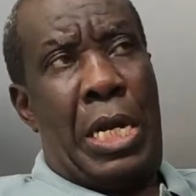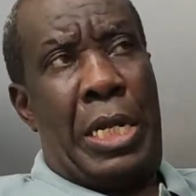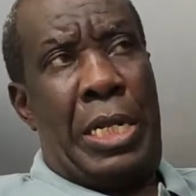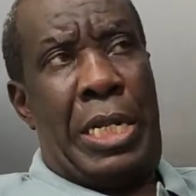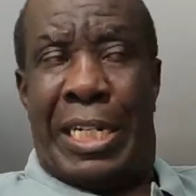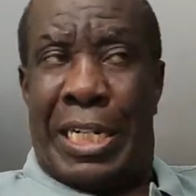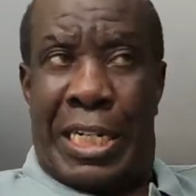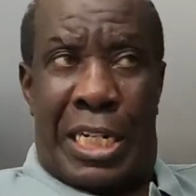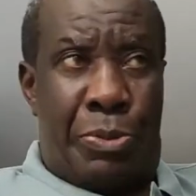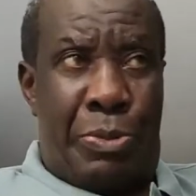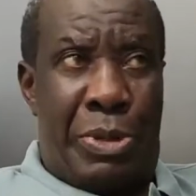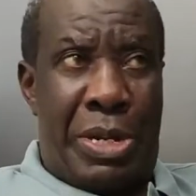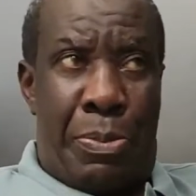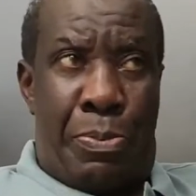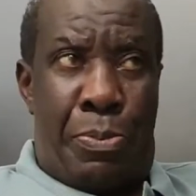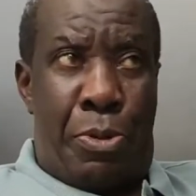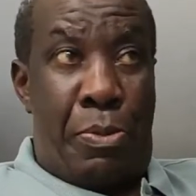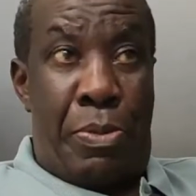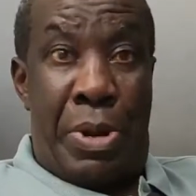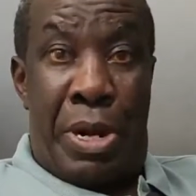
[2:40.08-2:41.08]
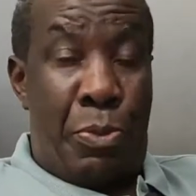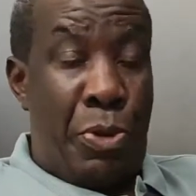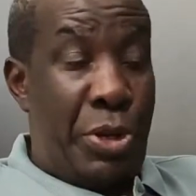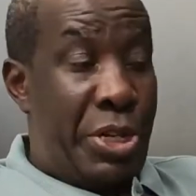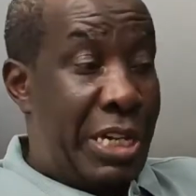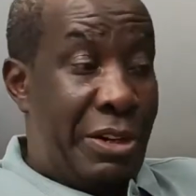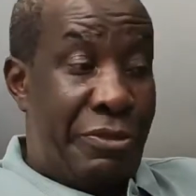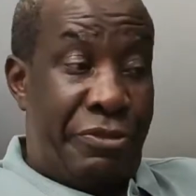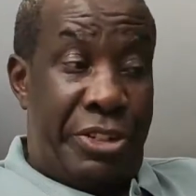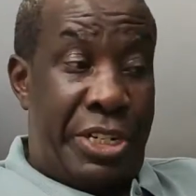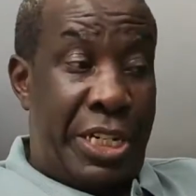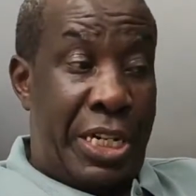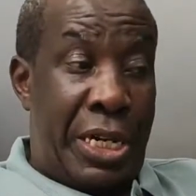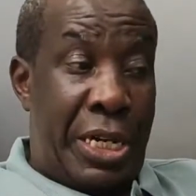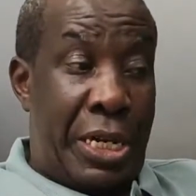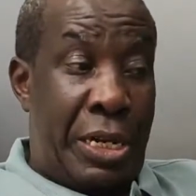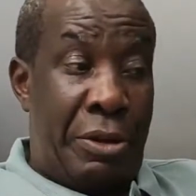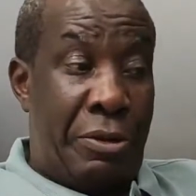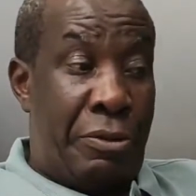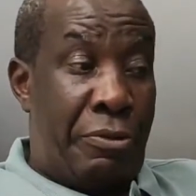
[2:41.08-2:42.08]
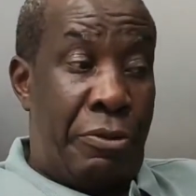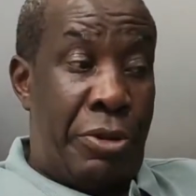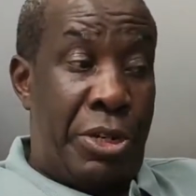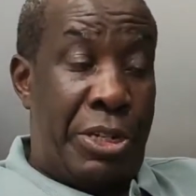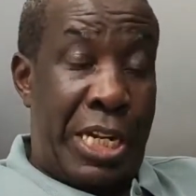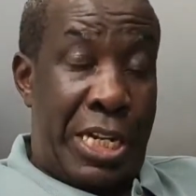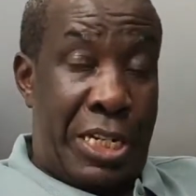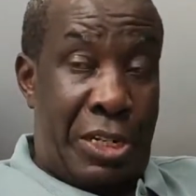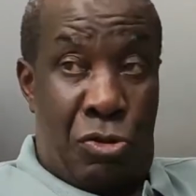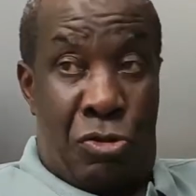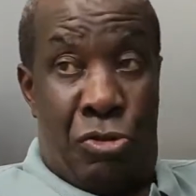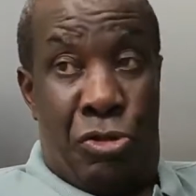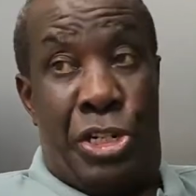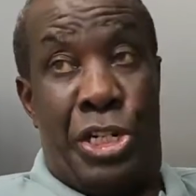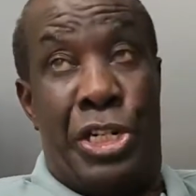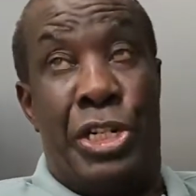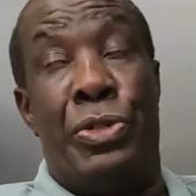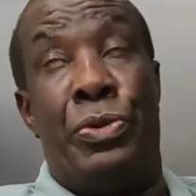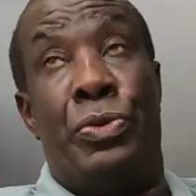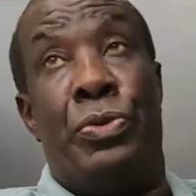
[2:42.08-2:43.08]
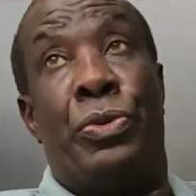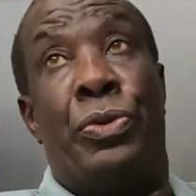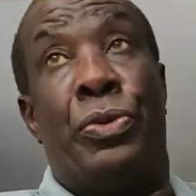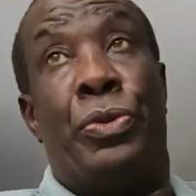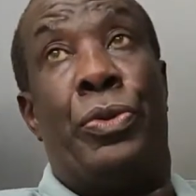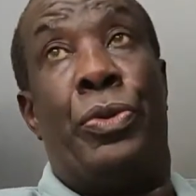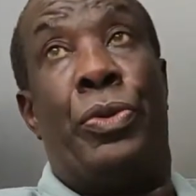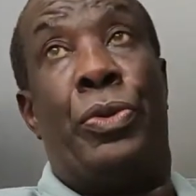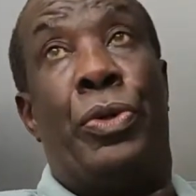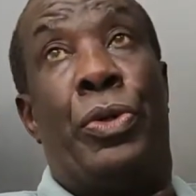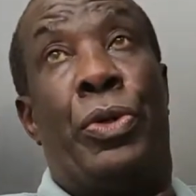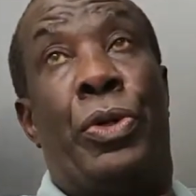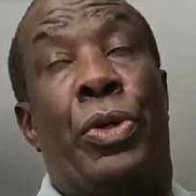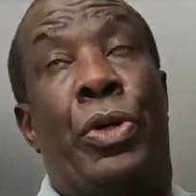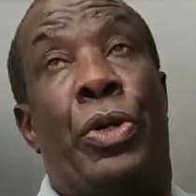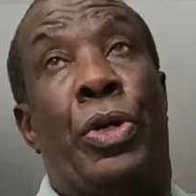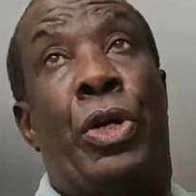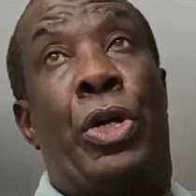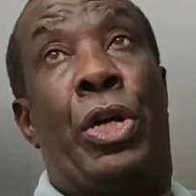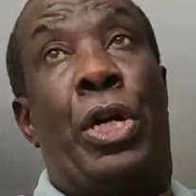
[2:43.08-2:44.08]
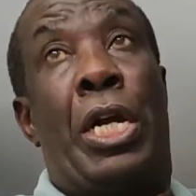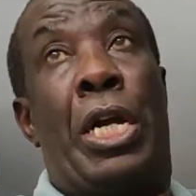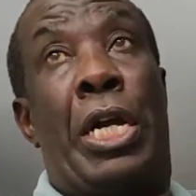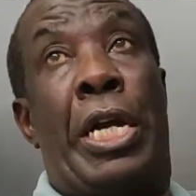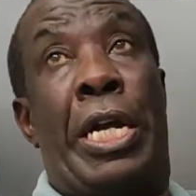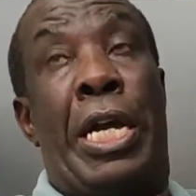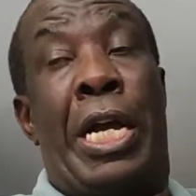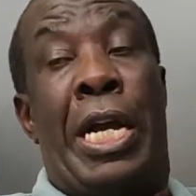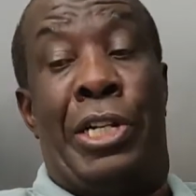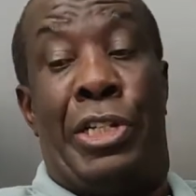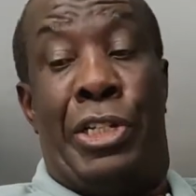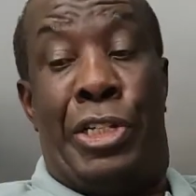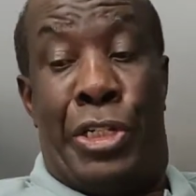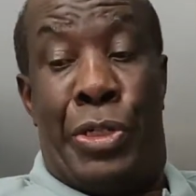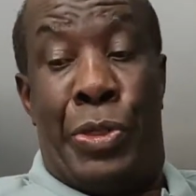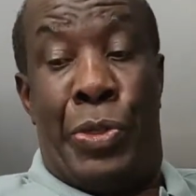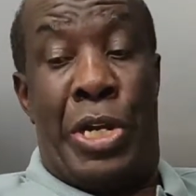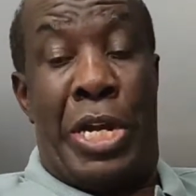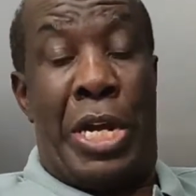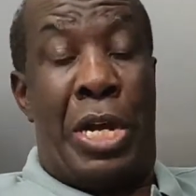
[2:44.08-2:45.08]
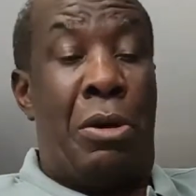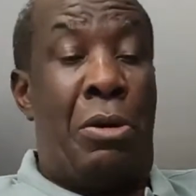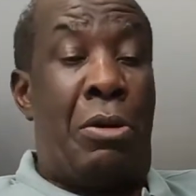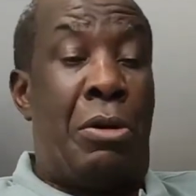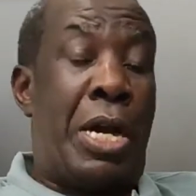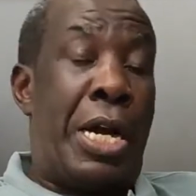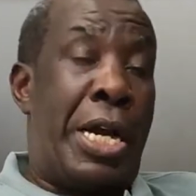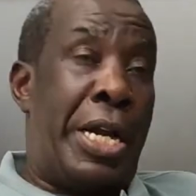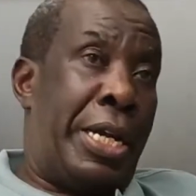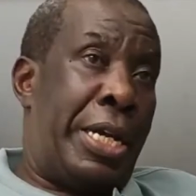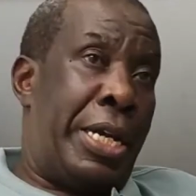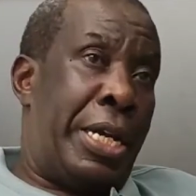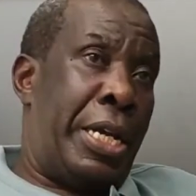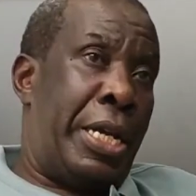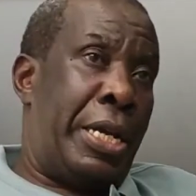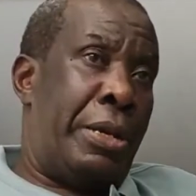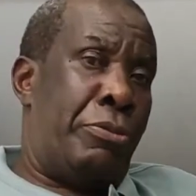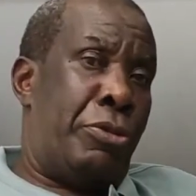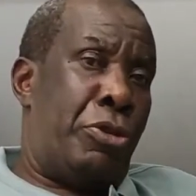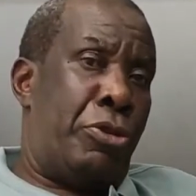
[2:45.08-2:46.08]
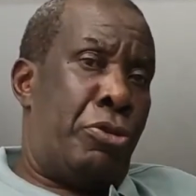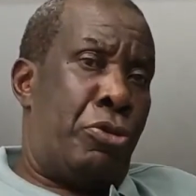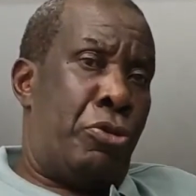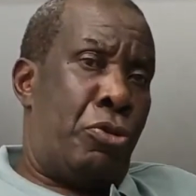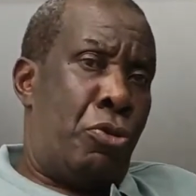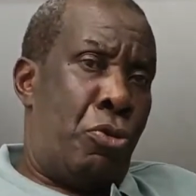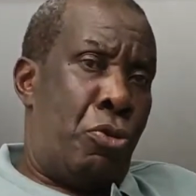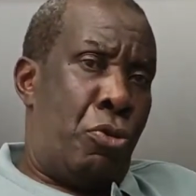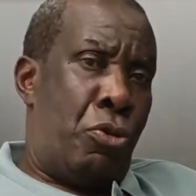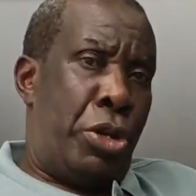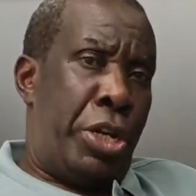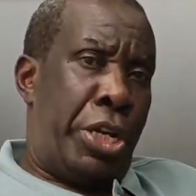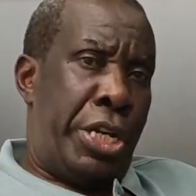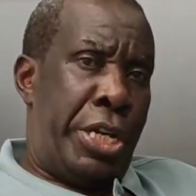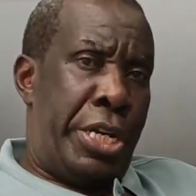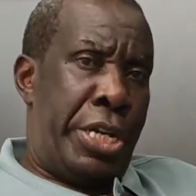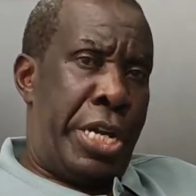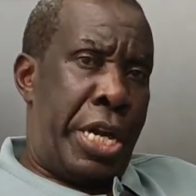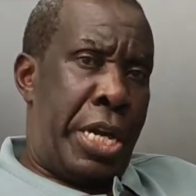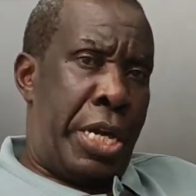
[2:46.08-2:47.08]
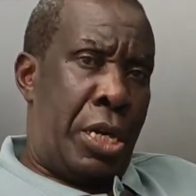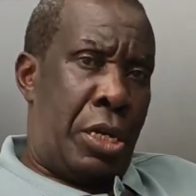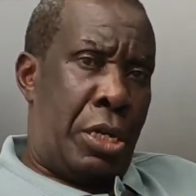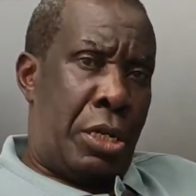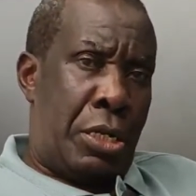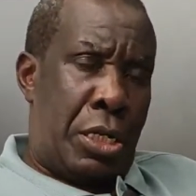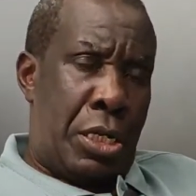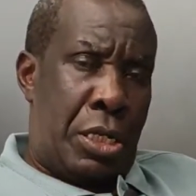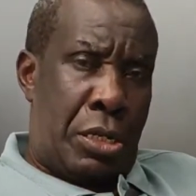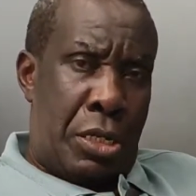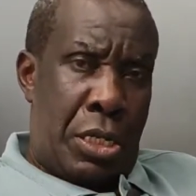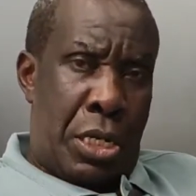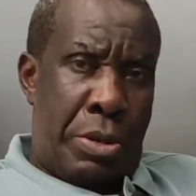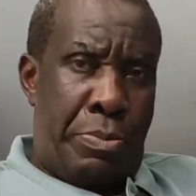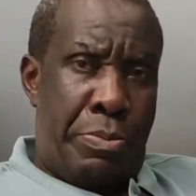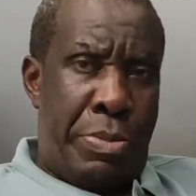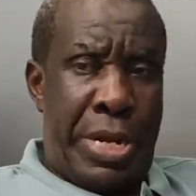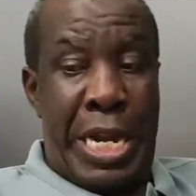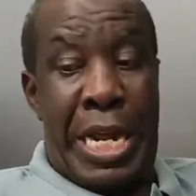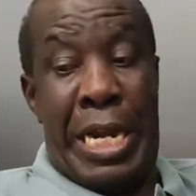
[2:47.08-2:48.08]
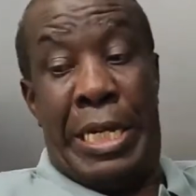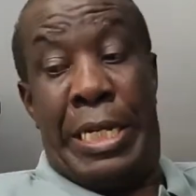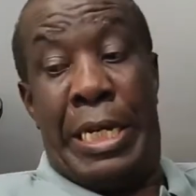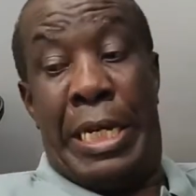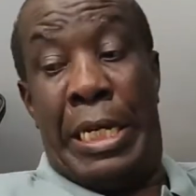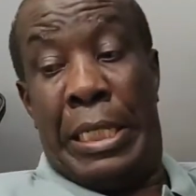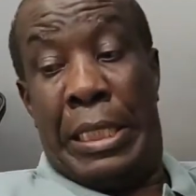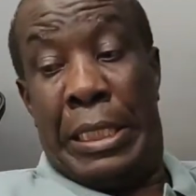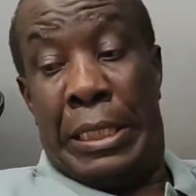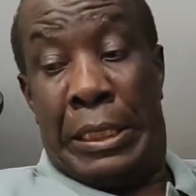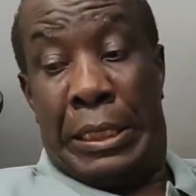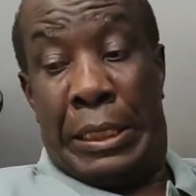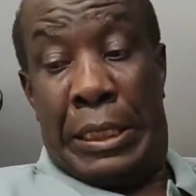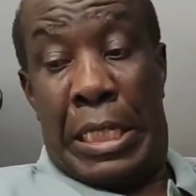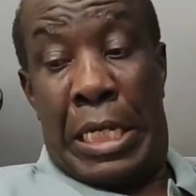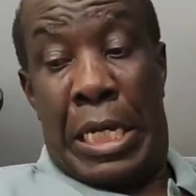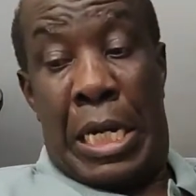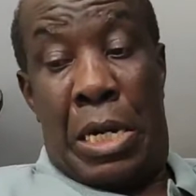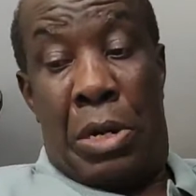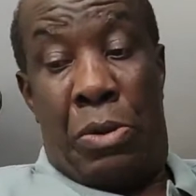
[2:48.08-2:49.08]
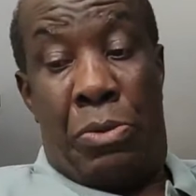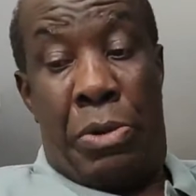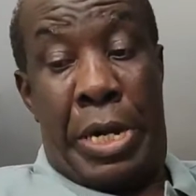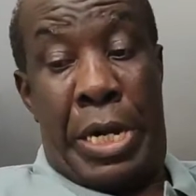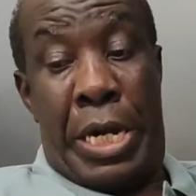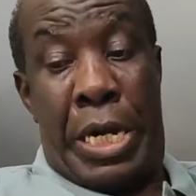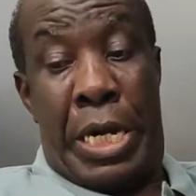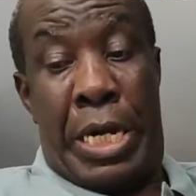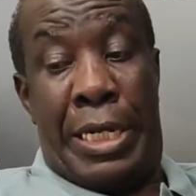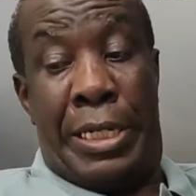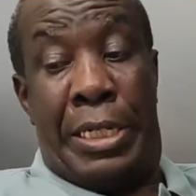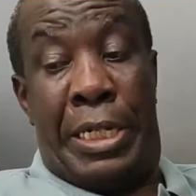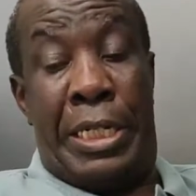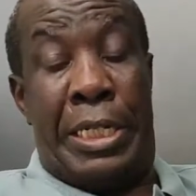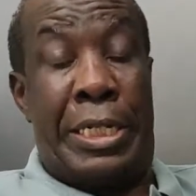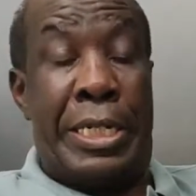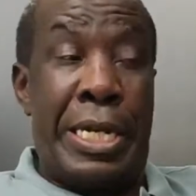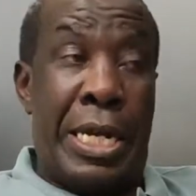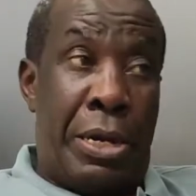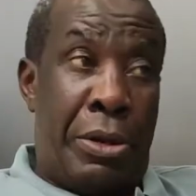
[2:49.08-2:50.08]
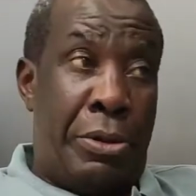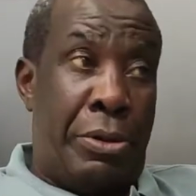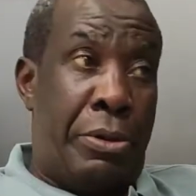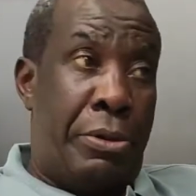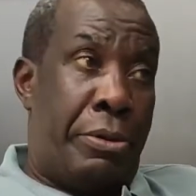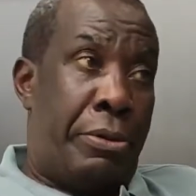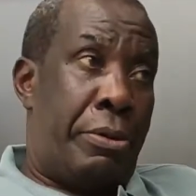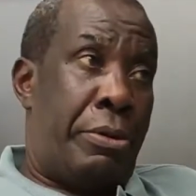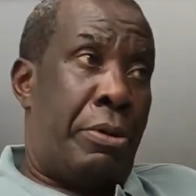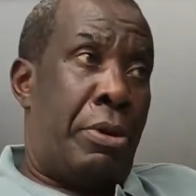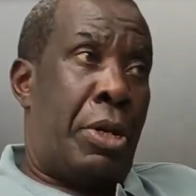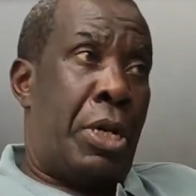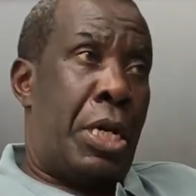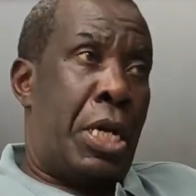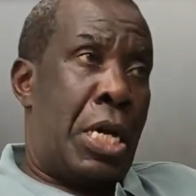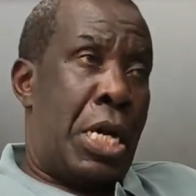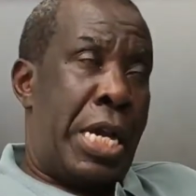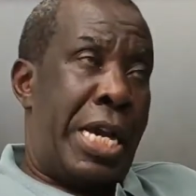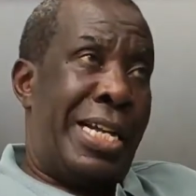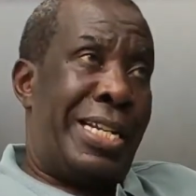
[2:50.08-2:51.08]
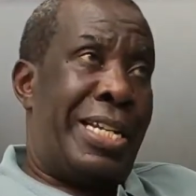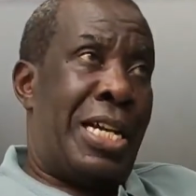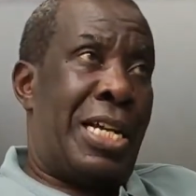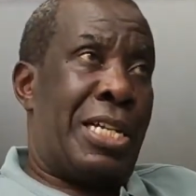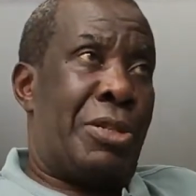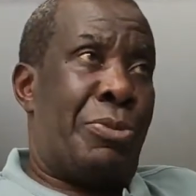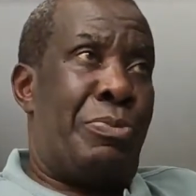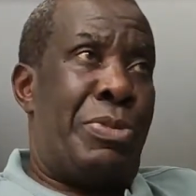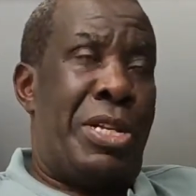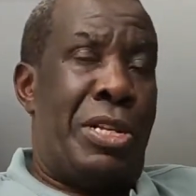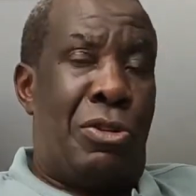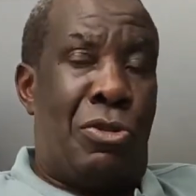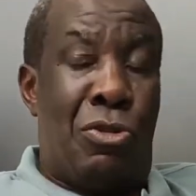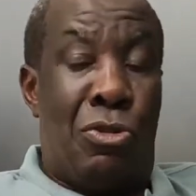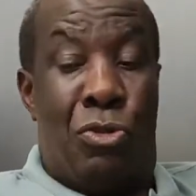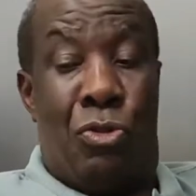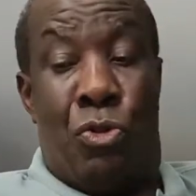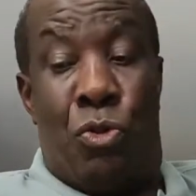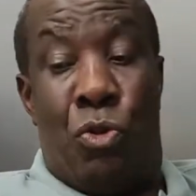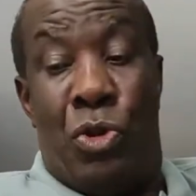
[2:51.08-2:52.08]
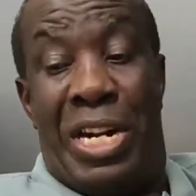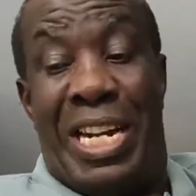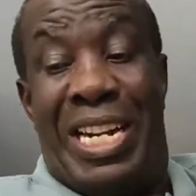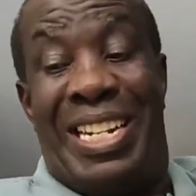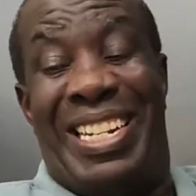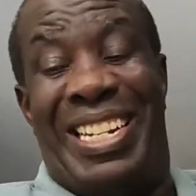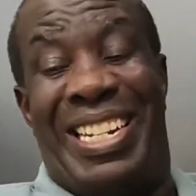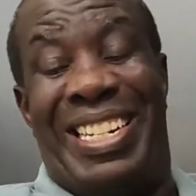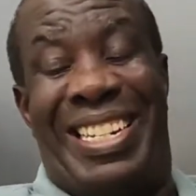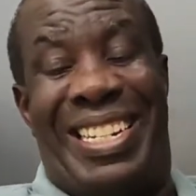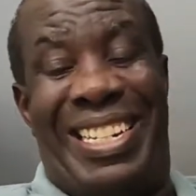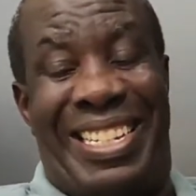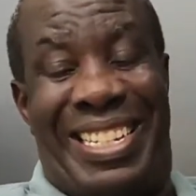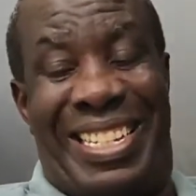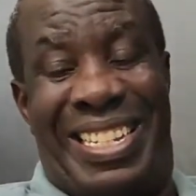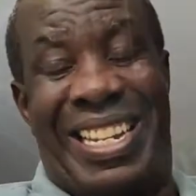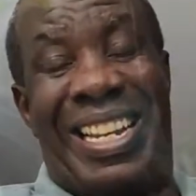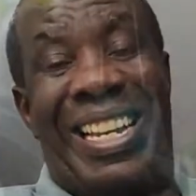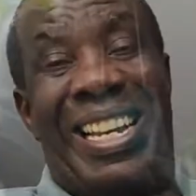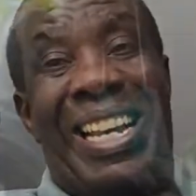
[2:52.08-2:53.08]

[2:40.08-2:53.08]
That has been a problem which had to continue until now. I came to India, Vedanta, where at least now it has been concluded it is